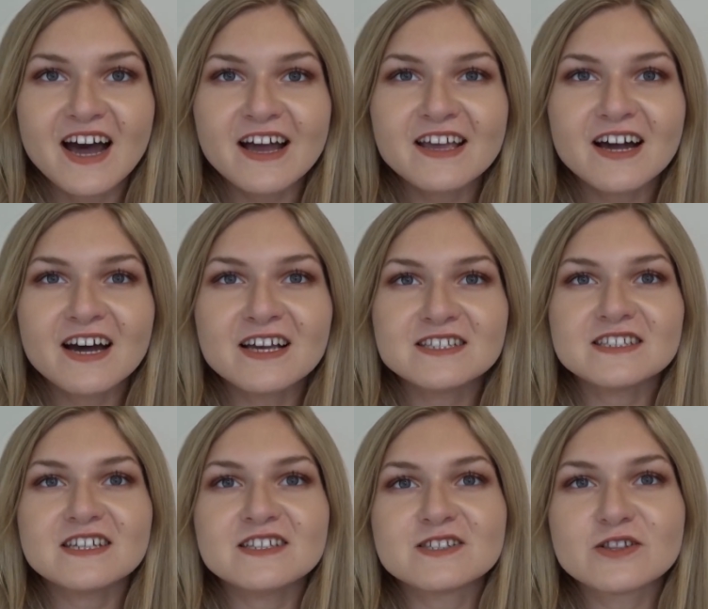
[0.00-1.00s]
Hi guys,
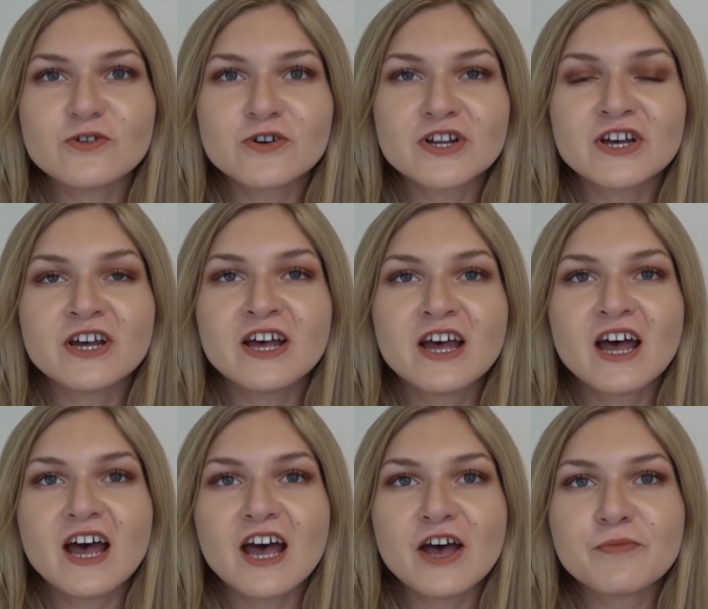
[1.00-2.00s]
it's Lorna.
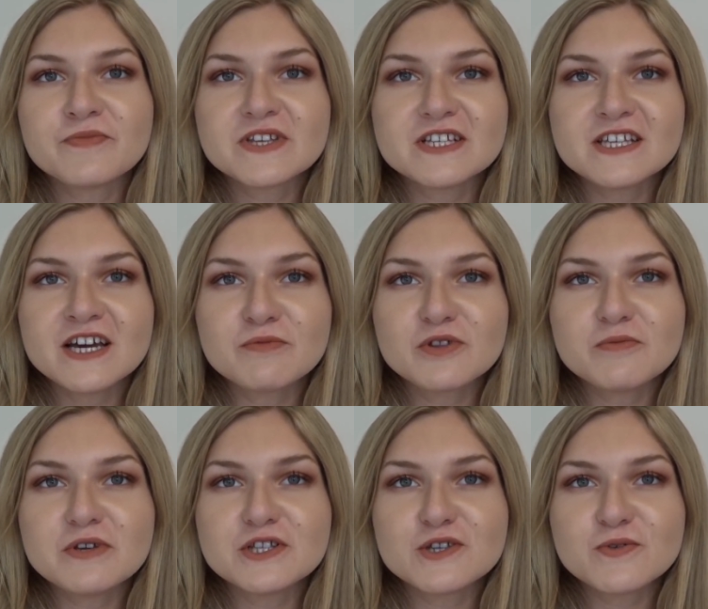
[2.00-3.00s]
Today I'm going to
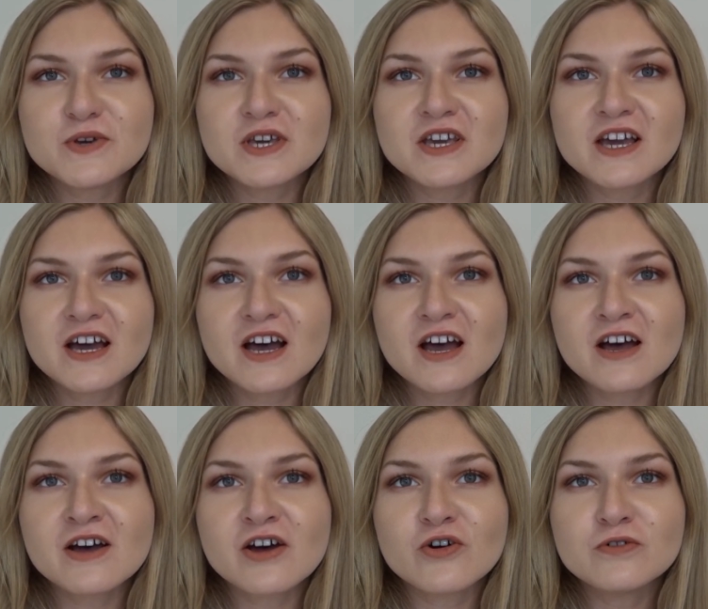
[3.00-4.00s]
be doing
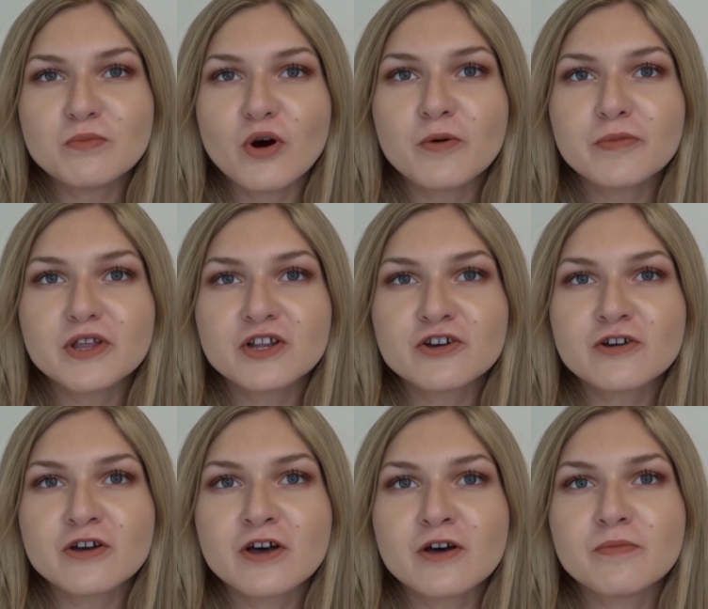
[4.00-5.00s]

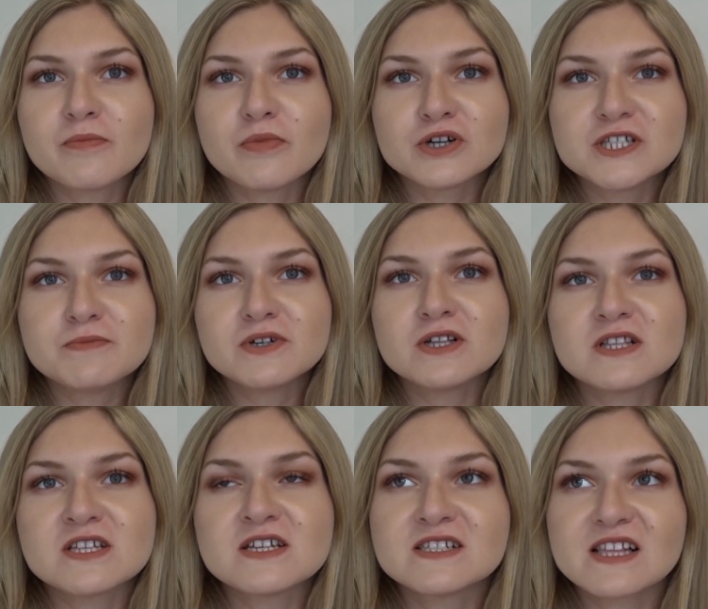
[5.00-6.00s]
unpopular
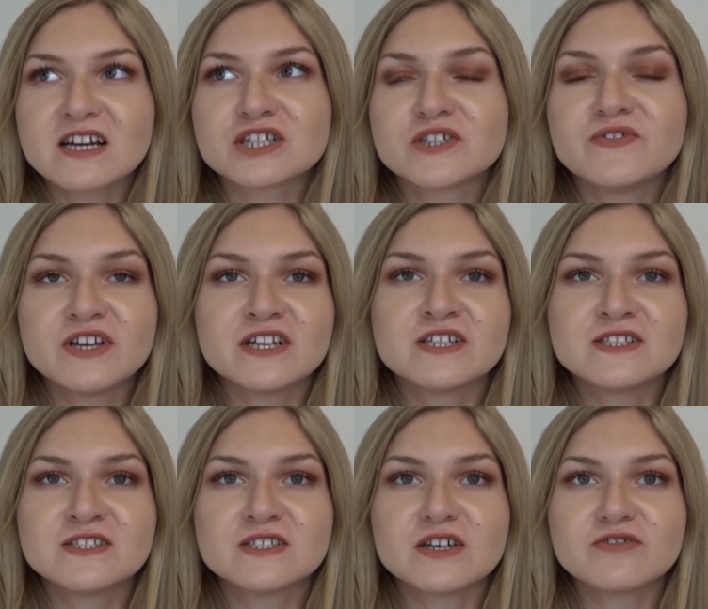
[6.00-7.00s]
bodybuilding slash
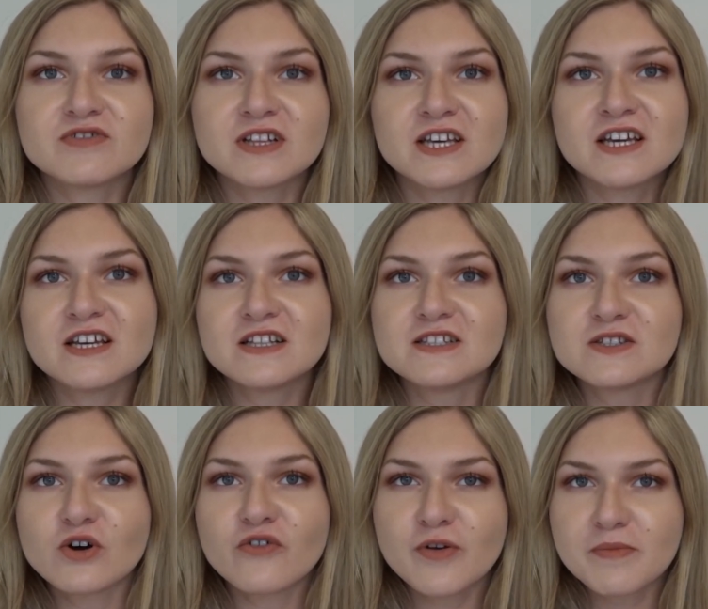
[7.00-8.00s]
fitness related
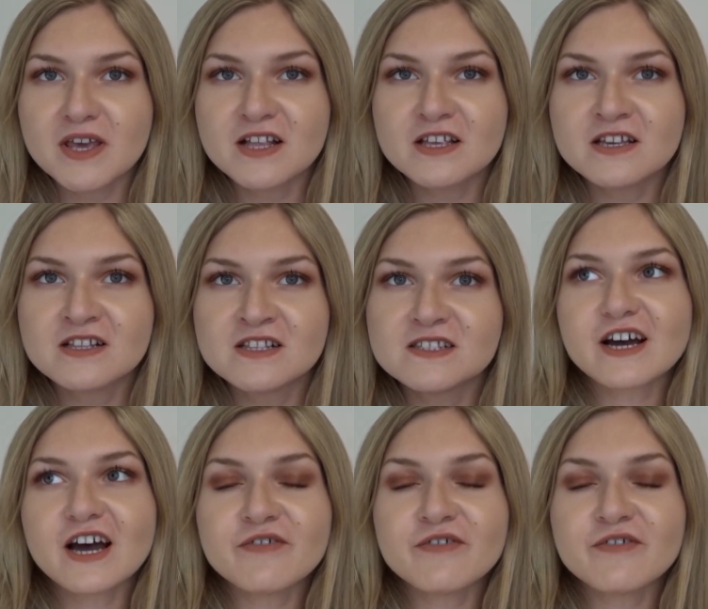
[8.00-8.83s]
sort of opinions.